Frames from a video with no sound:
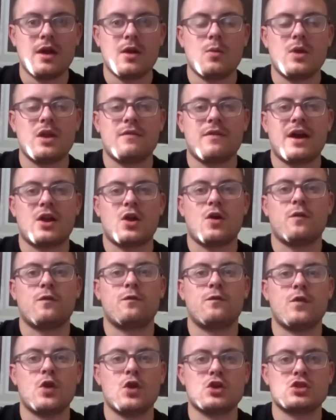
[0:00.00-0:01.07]
we have had our
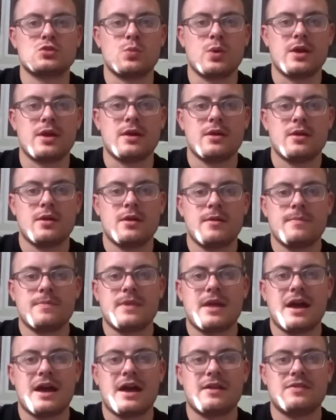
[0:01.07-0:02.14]
first winner,
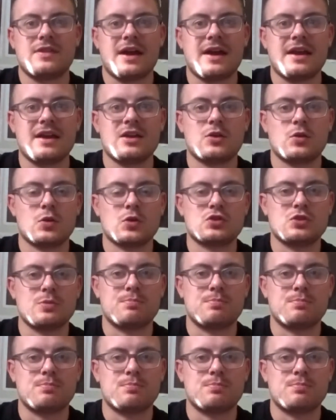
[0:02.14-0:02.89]
and that it goes to